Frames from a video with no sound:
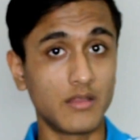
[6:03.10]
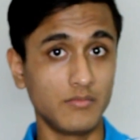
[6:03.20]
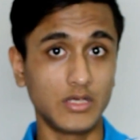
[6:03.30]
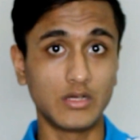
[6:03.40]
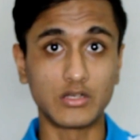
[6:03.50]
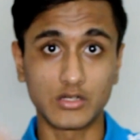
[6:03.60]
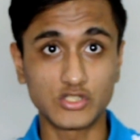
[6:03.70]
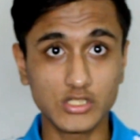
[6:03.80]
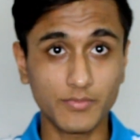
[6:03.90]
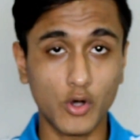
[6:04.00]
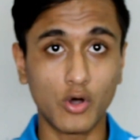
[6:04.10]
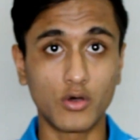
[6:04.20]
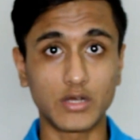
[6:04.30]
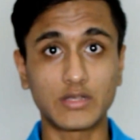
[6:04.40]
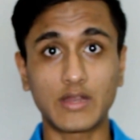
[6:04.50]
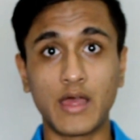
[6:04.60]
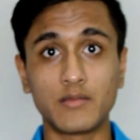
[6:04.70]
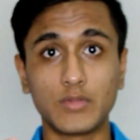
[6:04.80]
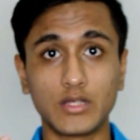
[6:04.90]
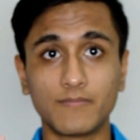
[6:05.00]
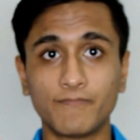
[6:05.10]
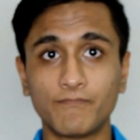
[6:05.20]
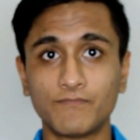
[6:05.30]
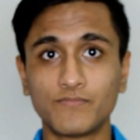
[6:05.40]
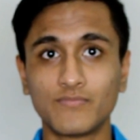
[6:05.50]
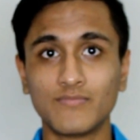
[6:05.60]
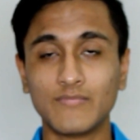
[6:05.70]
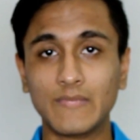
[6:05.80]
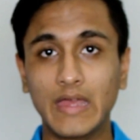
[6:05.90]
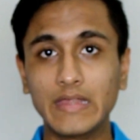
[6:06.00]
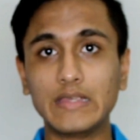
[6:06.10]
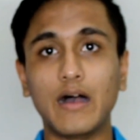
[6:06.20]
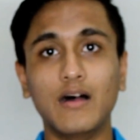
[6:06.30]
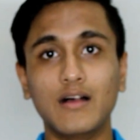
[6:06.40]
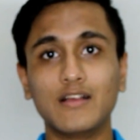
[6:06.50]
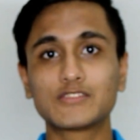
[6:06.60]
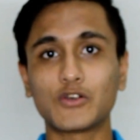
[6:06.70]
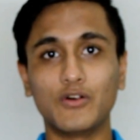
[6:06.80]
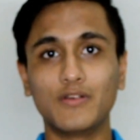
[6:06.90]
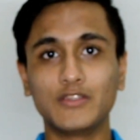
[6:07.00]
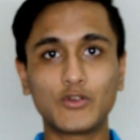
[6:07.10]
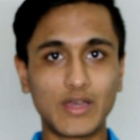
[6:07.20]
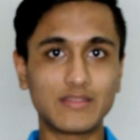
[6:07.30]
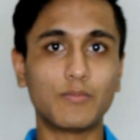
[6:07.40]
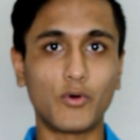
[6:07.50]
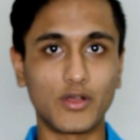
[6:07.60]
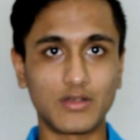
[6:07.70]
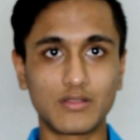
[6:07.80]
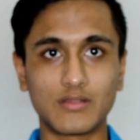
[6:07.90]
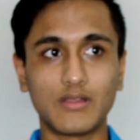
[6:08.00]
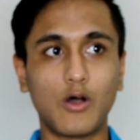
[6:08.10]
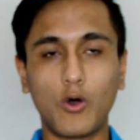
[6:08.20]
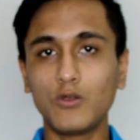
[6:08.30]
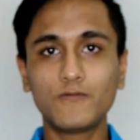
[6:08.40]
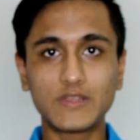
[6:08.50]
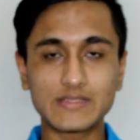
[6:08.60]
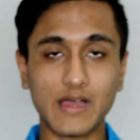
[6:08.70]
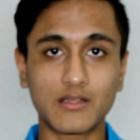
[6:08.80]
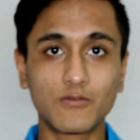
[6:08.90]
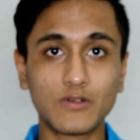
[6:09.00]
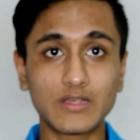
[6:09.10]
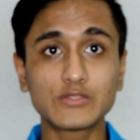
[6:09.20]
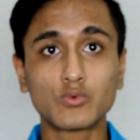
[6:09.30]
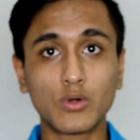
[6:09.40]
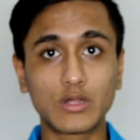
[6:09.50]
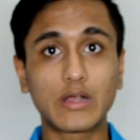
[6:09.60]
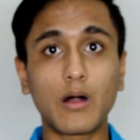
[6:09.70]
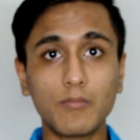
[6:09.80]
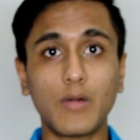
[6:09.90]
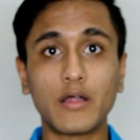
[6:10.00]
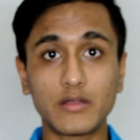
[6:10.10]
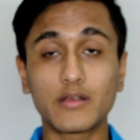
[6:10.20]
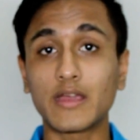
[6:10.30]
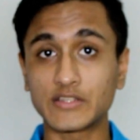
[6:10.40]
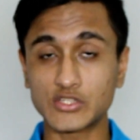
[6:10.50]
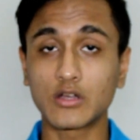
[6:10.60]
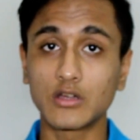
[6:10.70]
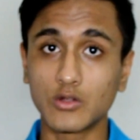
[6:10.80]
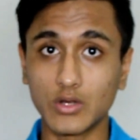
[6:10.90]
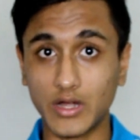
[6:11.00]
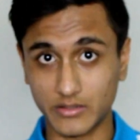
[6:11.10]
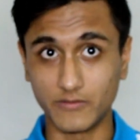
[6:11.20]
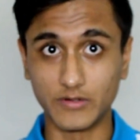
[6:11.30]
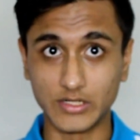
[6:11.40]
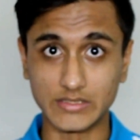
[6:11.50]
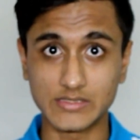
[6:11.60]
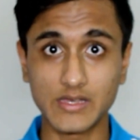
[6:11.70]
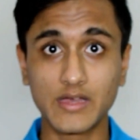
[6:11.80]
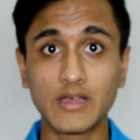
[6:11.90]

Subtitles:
can be internship, or it can be, yeah, so you get the point. All of these activities would come under extracurricular activities.